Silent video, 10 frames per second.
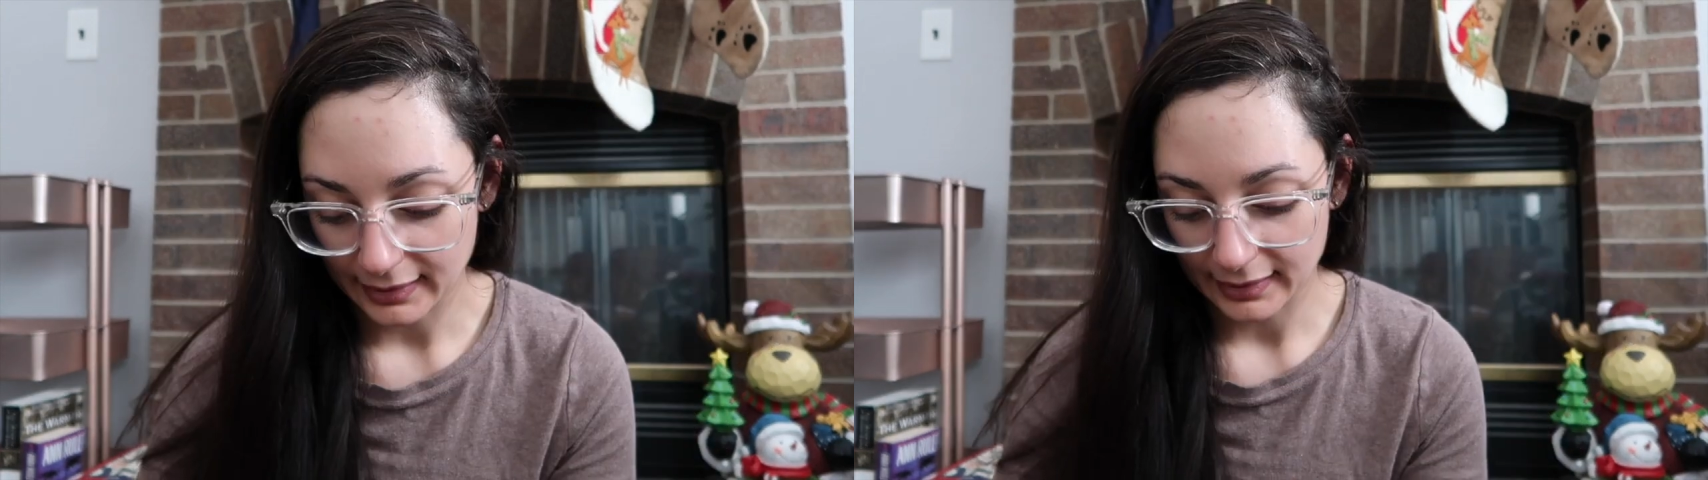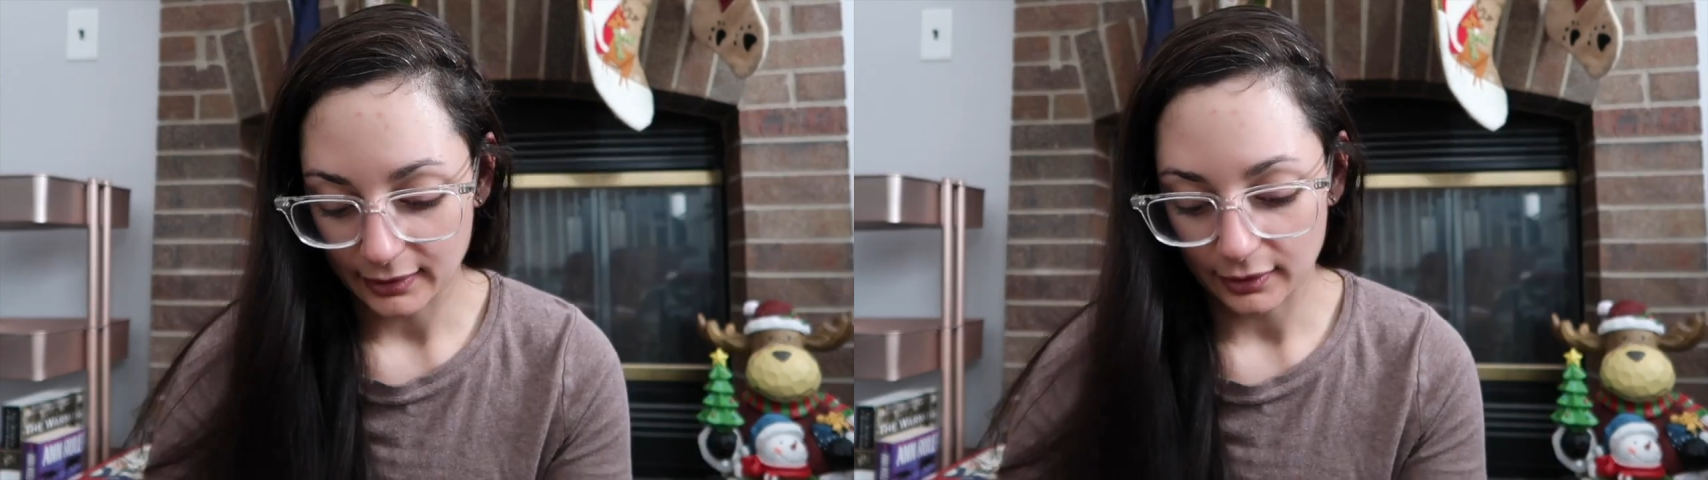
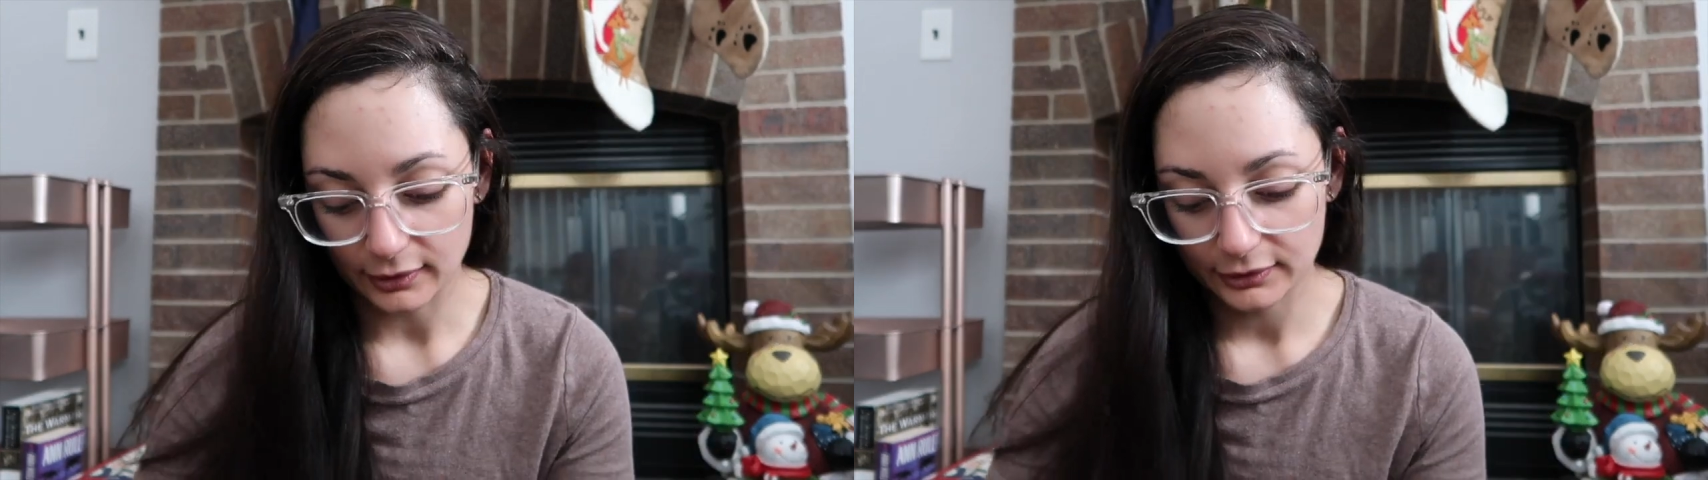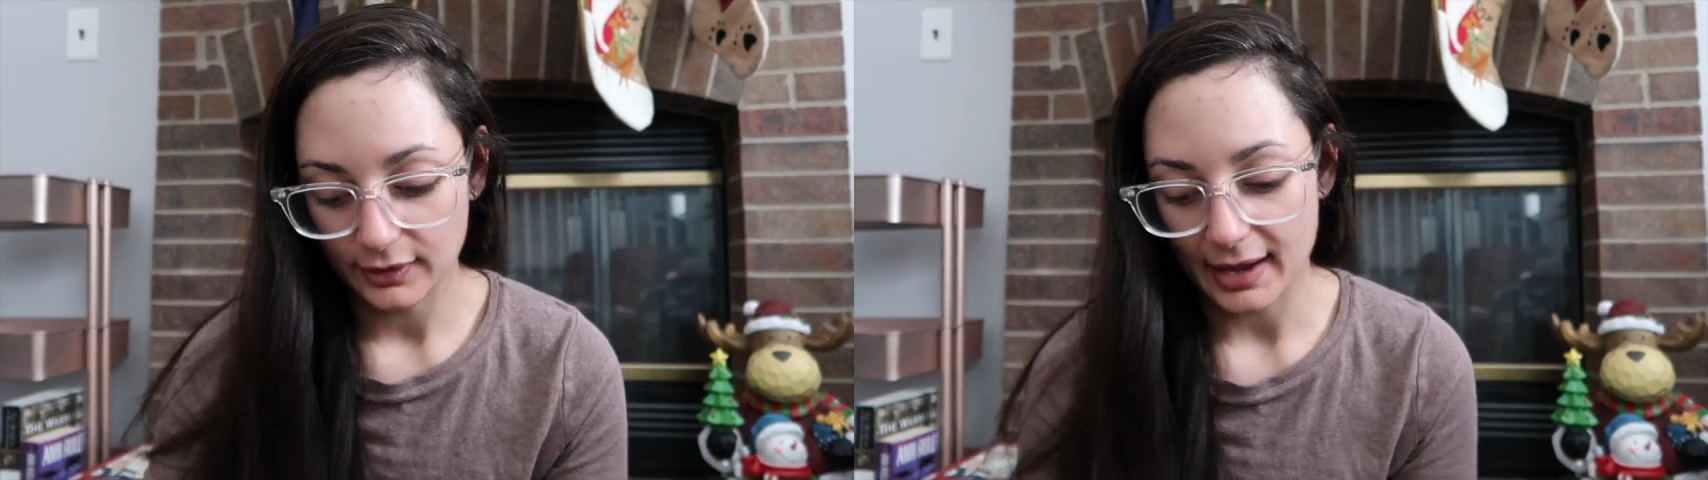I
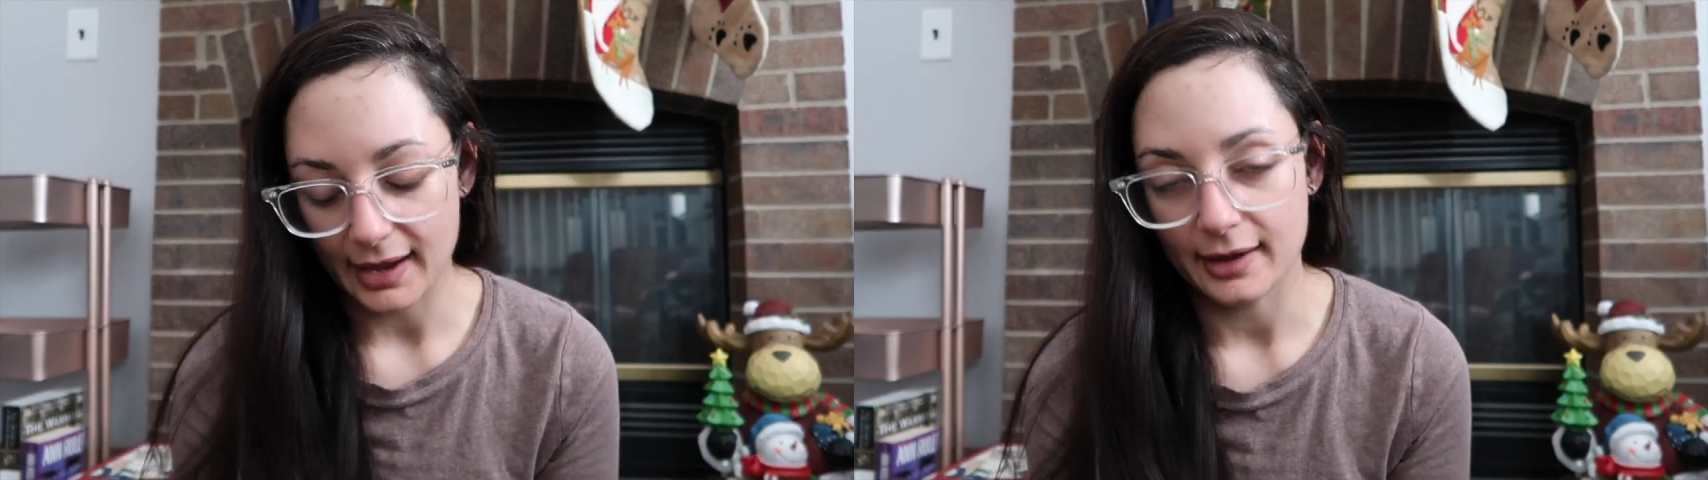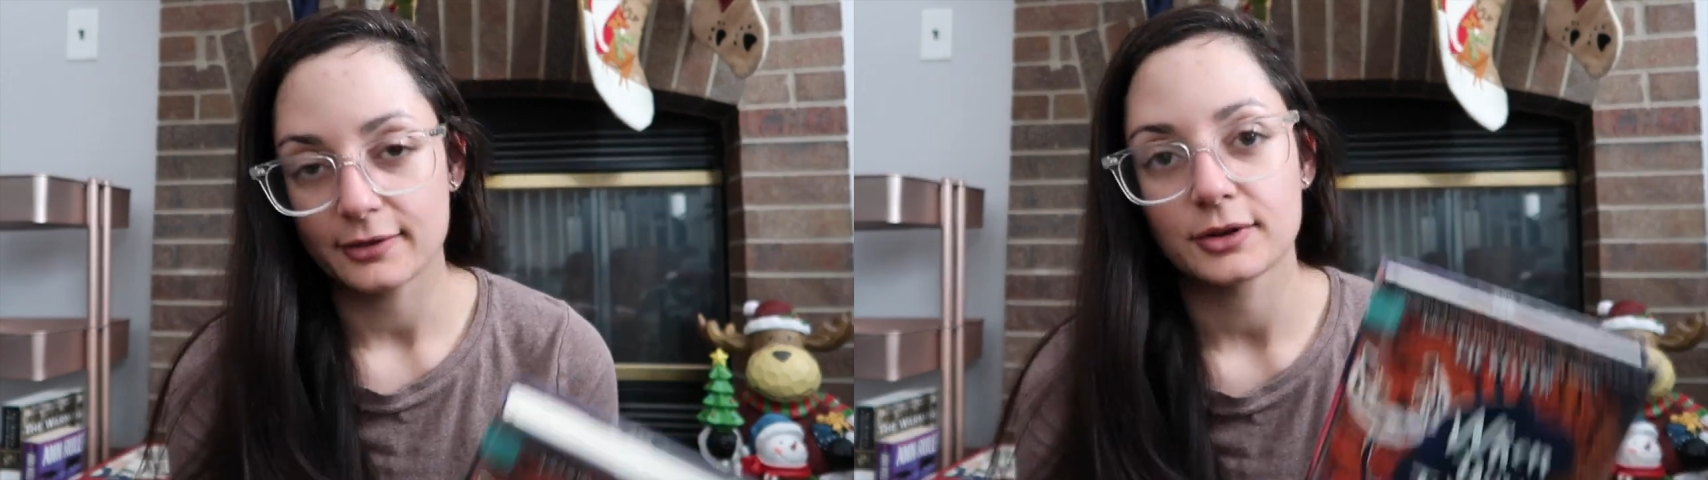also
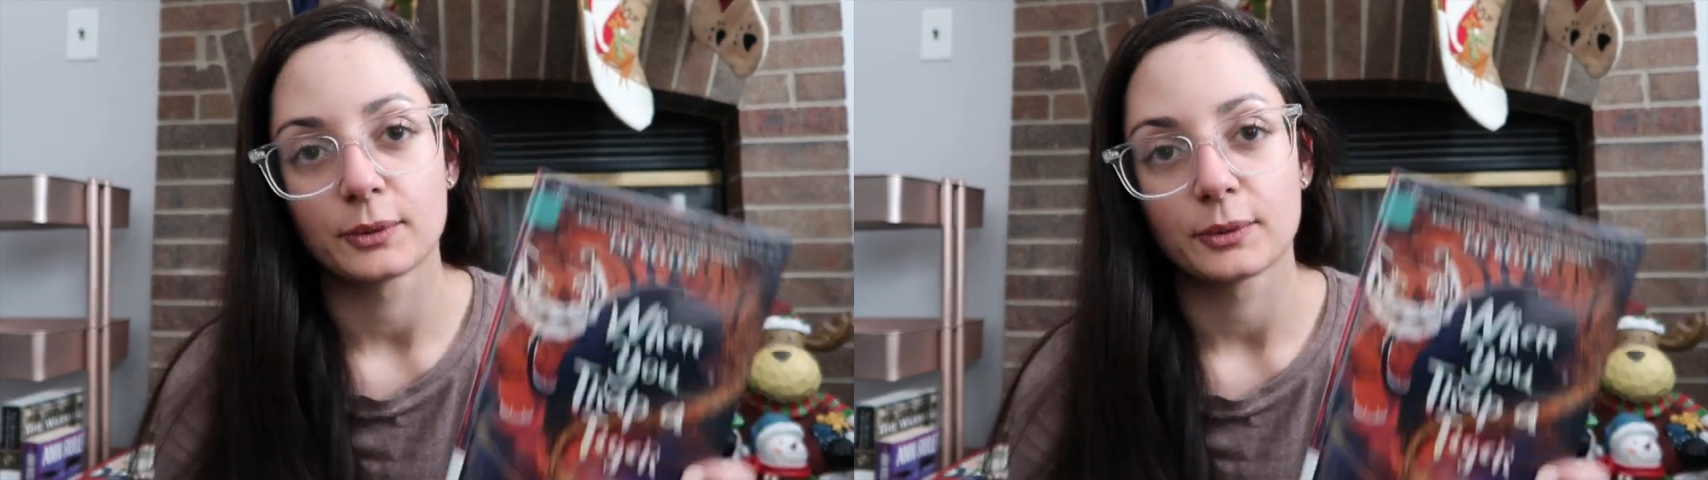have